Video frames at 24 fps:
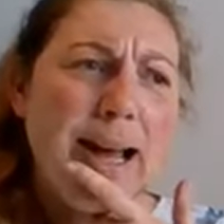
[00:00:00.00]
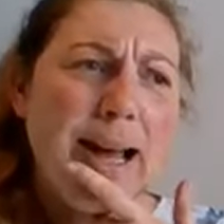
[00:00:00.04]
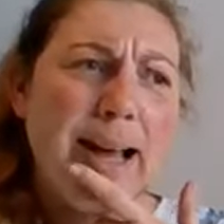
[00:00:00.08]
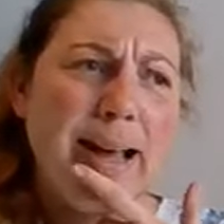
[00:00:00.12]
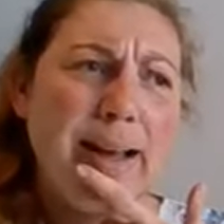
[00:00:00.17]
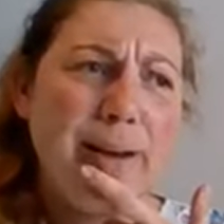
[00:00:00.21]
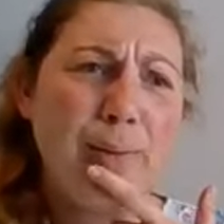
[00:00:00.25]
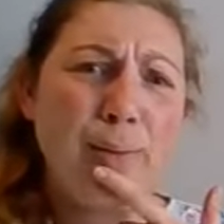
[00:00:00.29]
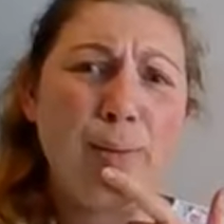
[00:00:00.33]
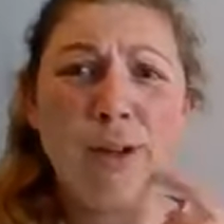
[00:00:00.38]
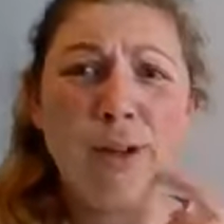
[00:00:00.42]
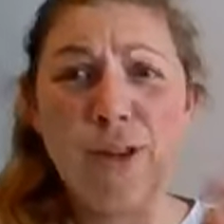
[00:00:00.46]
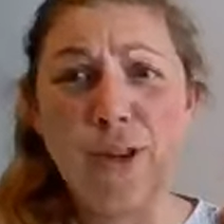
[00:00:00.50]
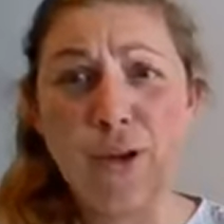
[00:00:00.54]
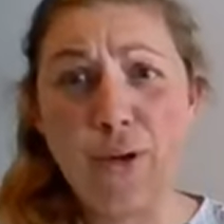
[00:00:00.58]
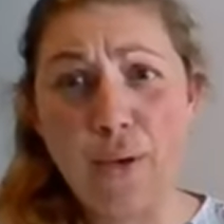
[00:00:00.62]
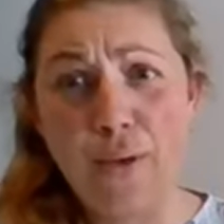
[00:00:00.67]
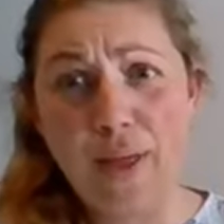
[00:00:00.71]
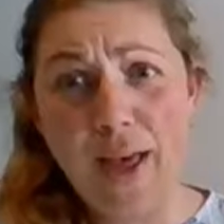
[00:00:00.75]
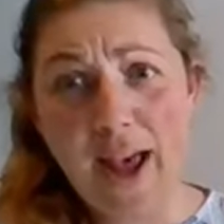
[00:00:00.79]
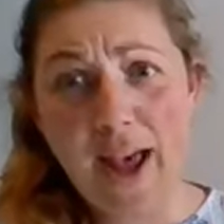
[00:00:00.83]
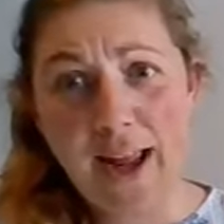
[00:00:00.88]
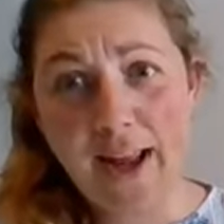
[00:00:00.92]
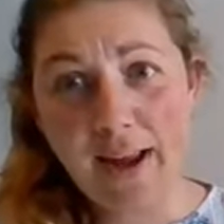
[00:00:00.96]
We'll know
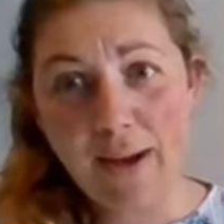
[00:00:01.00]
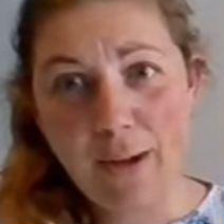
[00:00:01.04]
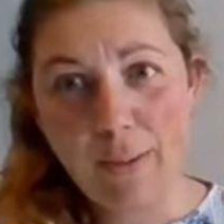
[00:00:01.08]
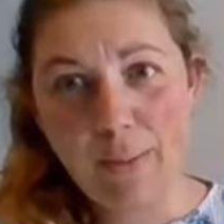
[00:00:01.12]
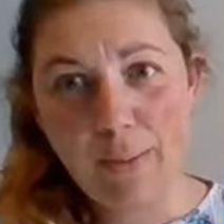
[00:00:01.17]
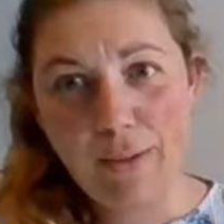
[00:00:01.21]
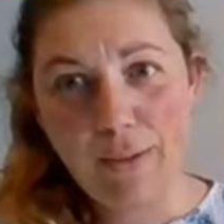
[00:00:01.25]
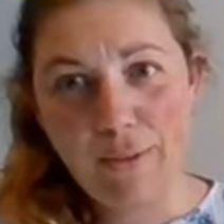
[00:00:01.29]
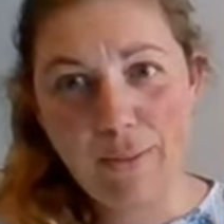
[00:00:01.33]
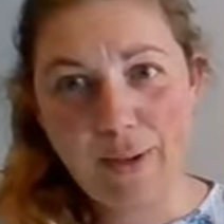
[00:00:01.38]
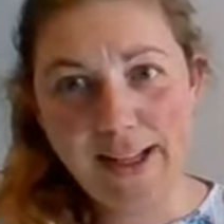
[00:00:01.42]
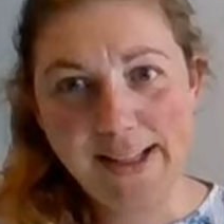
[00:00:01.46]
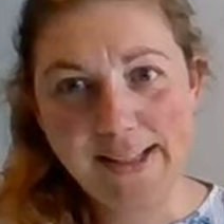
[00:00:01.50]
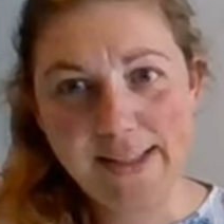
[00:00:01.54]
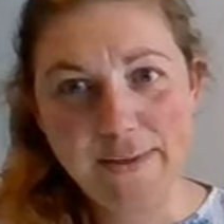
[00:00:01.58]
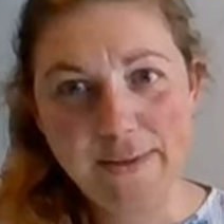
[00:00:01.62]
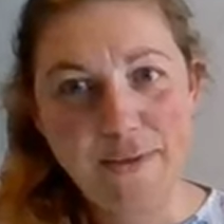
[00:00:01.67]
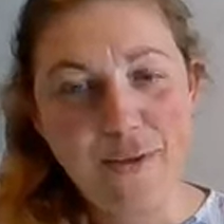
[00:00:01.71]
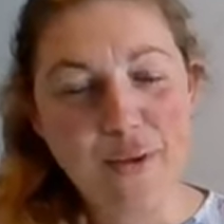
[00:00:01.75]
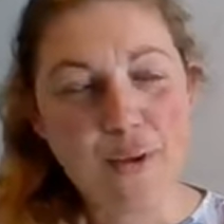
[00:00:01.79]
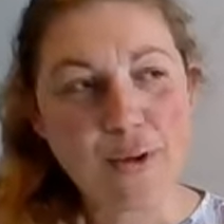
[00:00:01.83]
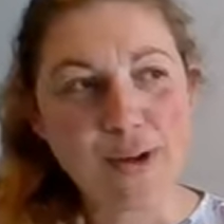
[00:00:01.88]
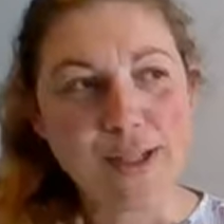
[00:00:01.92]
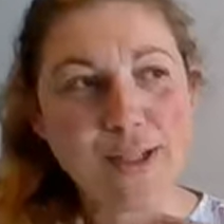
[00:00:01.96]
that in a couple of weeks, of
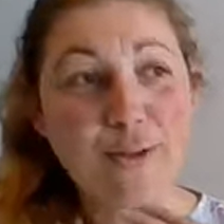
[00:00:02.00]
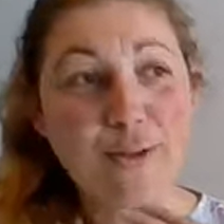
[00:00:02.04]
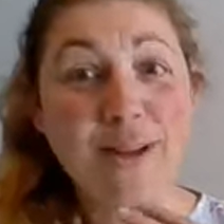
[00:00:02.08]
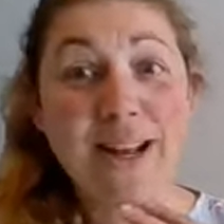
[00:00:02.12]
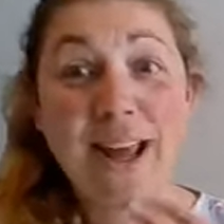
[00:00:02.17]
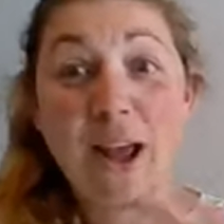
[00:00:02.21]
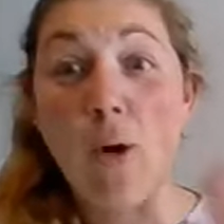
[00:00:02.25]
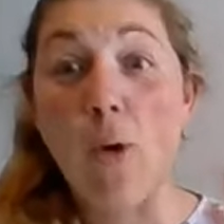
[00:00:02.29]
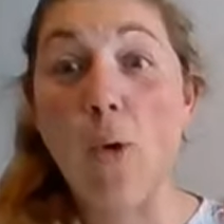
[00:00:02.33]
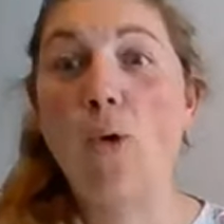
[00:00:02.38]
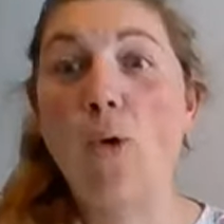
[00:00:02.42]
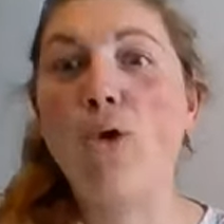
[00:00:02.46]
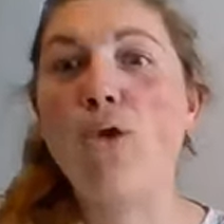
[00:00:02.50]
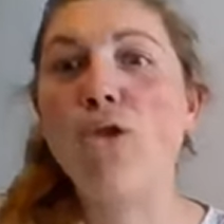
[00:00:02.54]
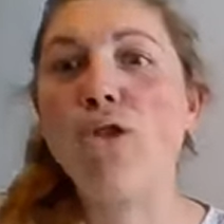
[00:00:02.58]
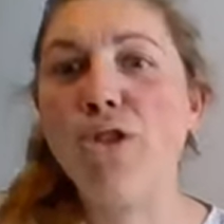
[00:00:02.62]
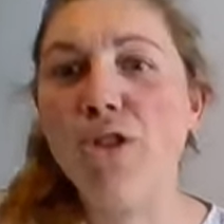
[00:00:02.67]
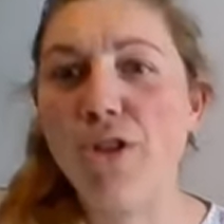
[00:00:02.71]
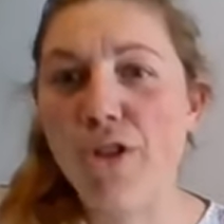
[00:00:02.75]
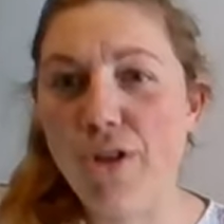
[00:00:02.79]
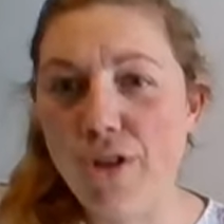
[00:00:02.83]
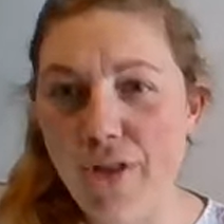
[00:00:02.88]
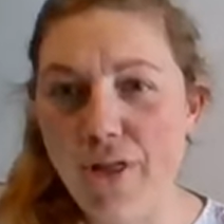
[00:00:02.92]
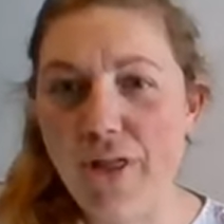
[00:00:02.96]
course, when I
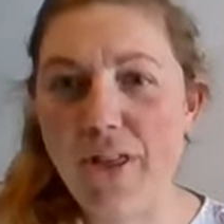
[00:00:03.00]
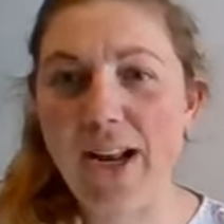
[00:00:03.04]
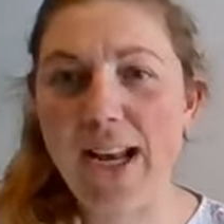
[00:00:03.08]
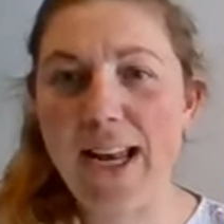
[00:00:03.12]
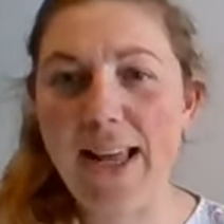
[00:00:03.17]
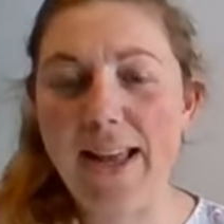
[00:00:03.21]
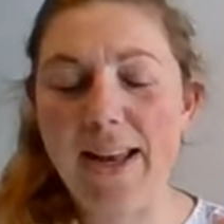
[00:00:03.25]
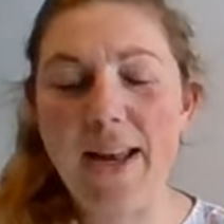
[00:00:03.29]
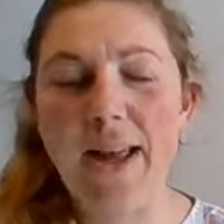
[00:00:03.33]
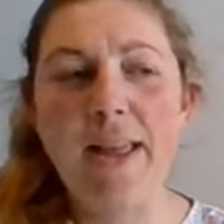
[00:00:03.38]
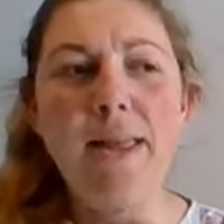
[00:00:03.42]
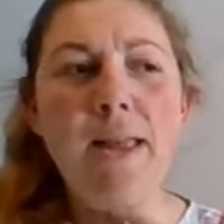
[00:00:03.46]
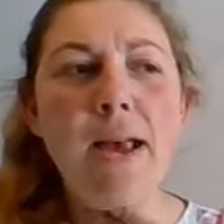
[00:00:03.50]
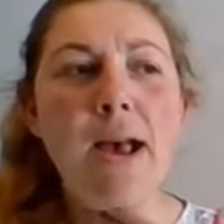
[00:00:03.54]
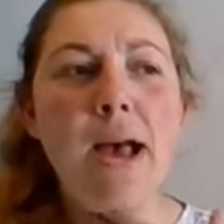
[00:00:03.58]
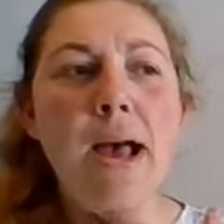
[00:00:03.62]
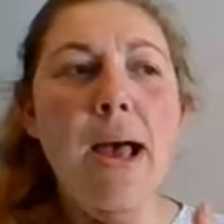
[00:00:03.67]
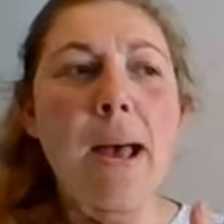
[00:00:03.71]
order the linen.